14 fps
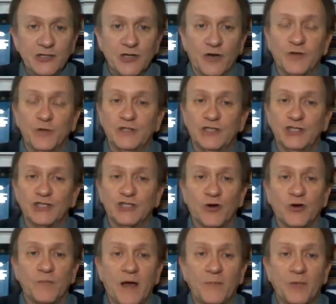So if you would just
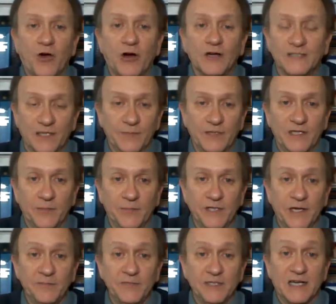go to my blog, w w
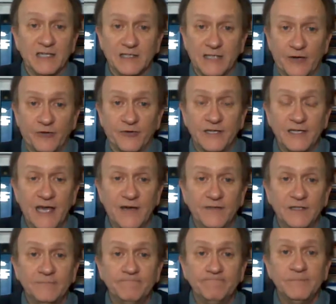w dot settled in
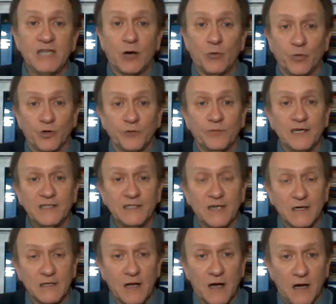heaven dot wordpress
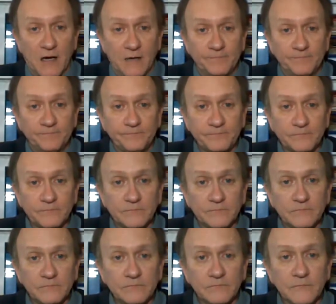dot com,
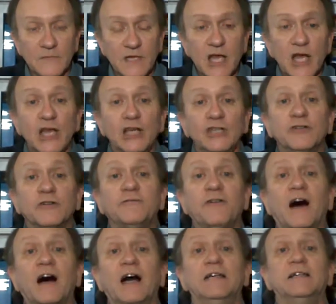you'll
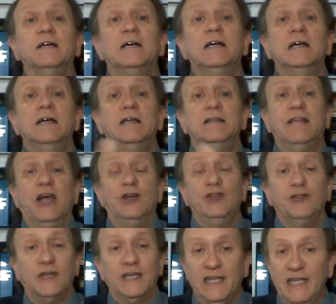find there
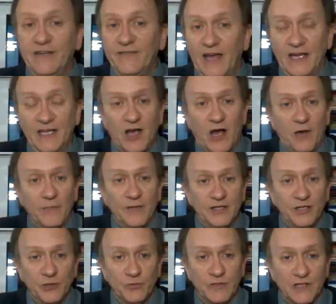you can leave any comment
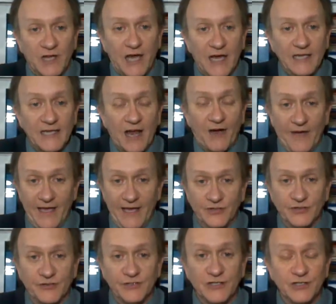that you would like, and I'll
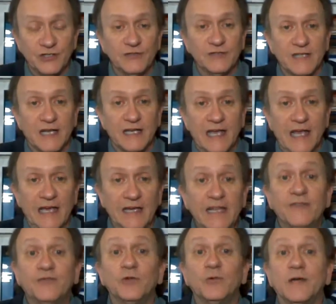answer it as soon as I can.
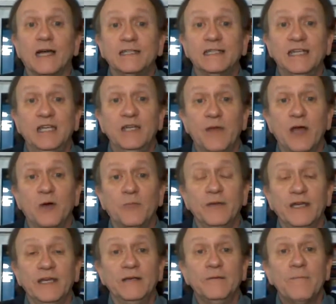If you would like to email
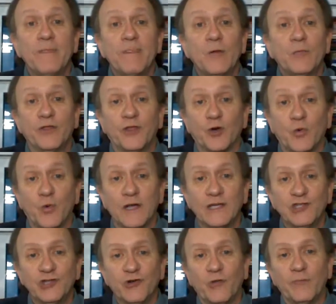me with a
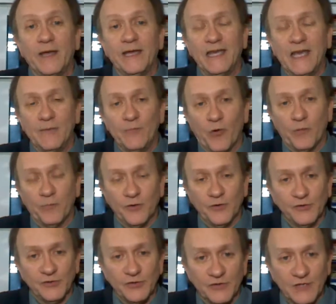question or making a more
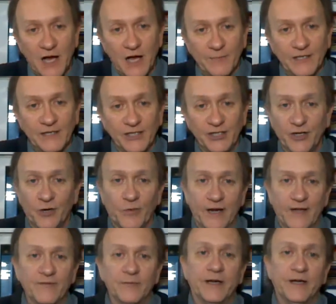personal comment that you don't
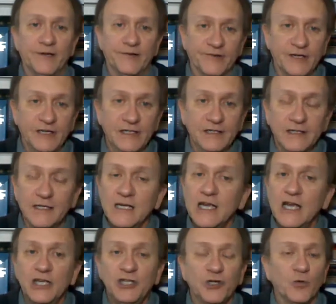want everybody to read,
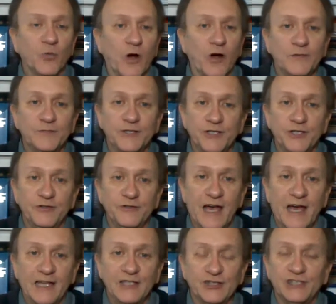you're welcome to do
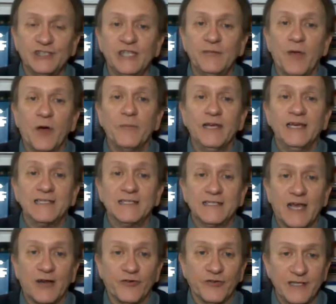that. Just email me at
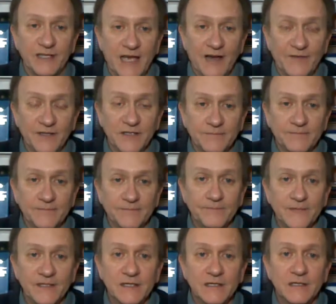settled in heaven
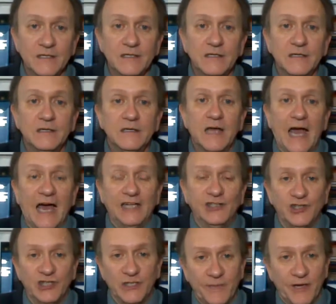at
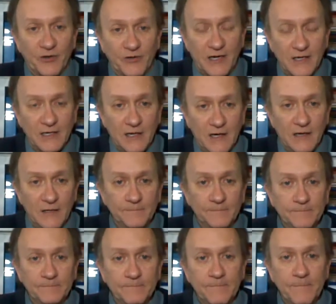gmail dot com.
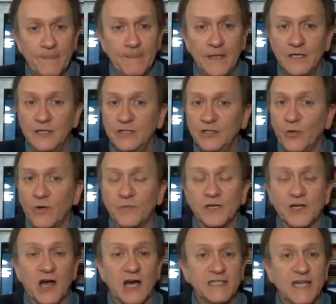You're welcome
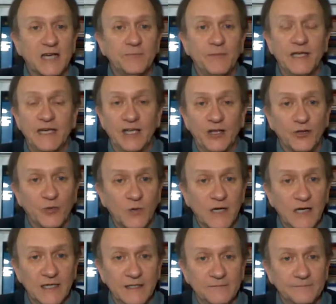to contact me in either
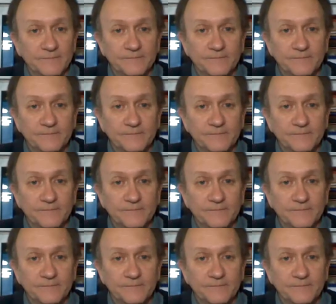way.